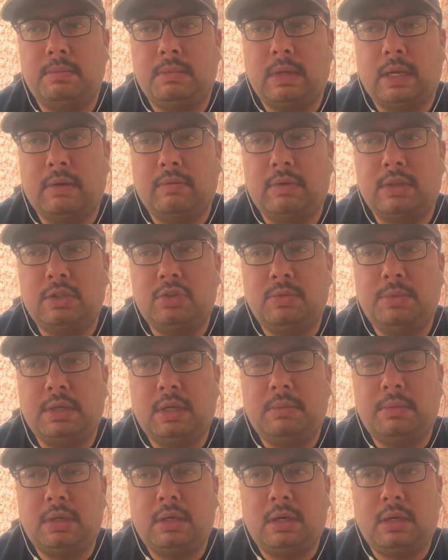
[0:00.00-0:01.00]
And once you
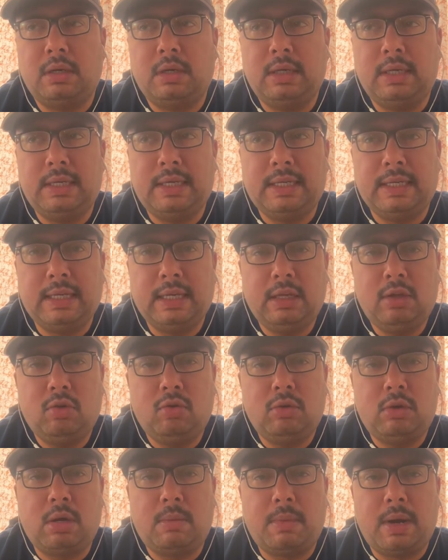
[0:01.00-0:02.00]
become a colonel in TA,
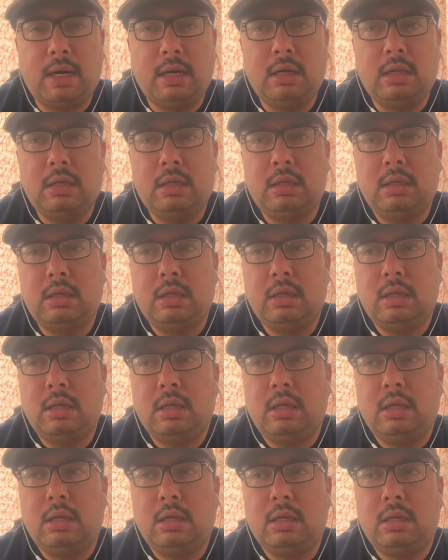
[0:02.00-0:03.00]
you command
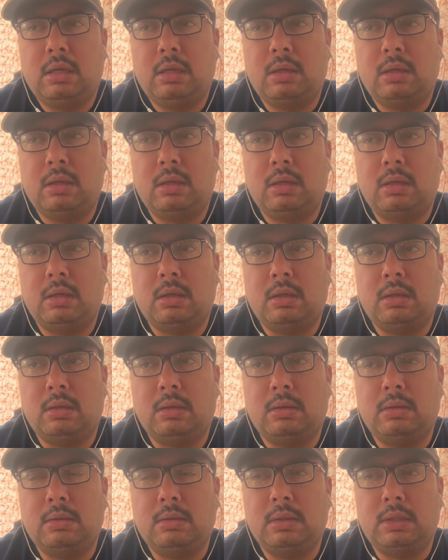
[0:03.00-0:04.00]

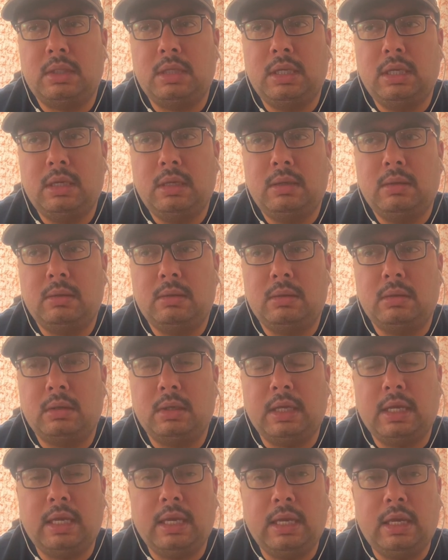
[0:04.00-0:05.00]
the
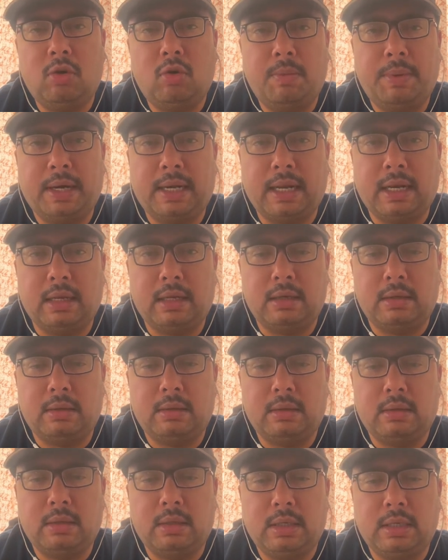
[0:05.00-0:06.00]
eco battalion.
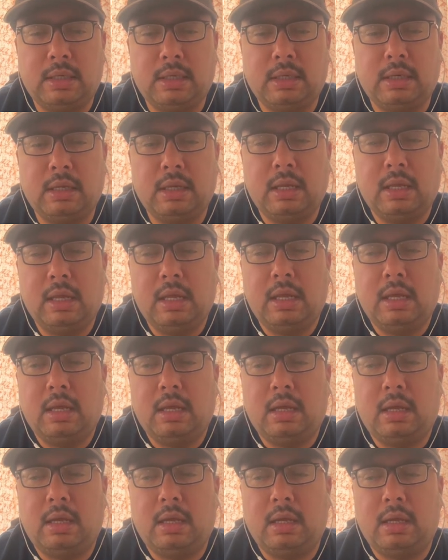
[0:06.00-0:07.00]
In
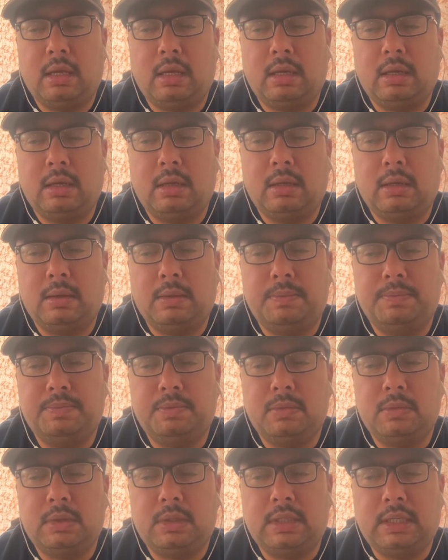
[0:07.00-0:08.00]

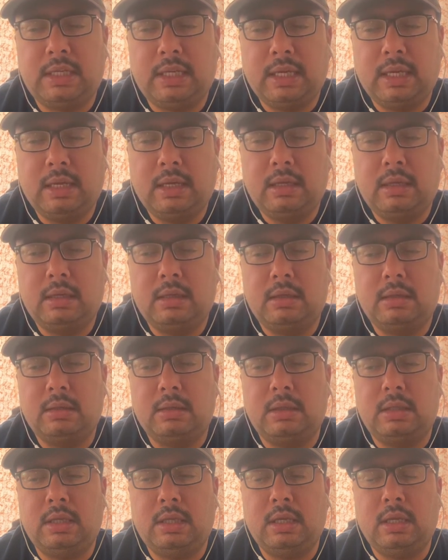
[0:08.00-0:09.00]
TA,
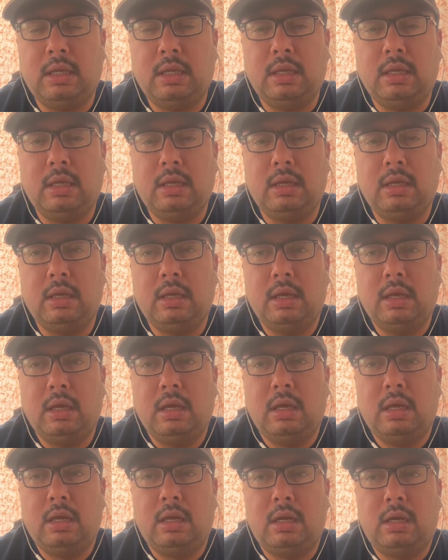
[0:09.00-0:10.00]
the
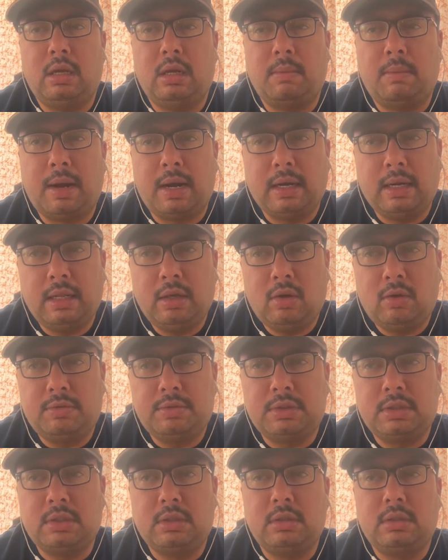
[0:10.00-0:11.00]
commanding
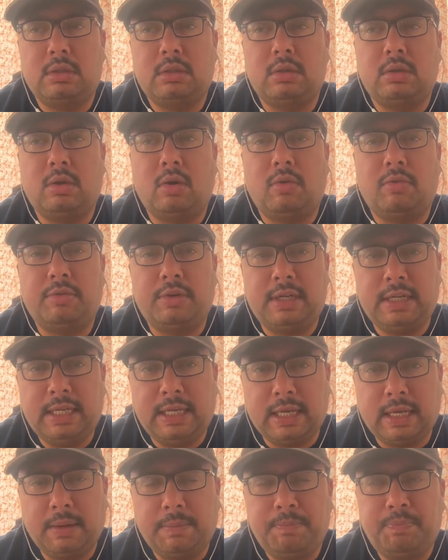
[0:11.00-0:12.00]
officer of
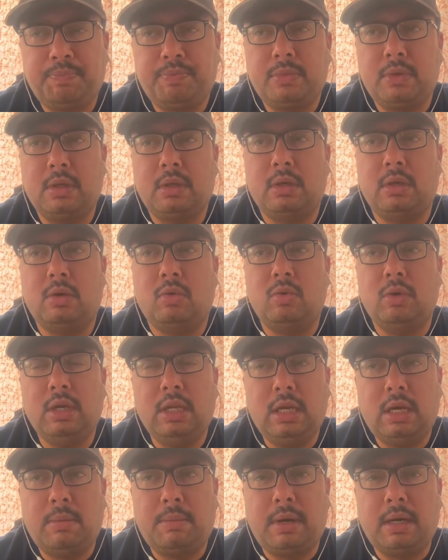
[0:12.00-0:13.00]
TA
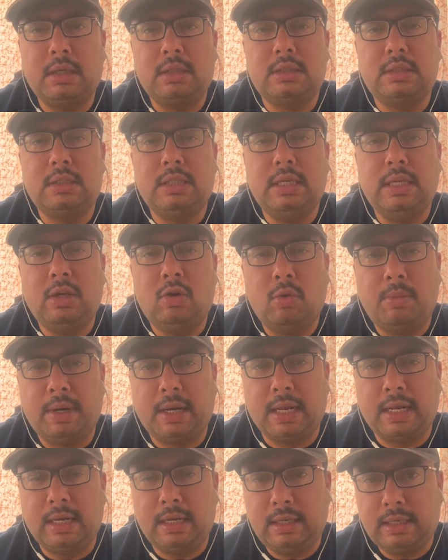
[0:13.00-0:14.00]
only commands the eco battalion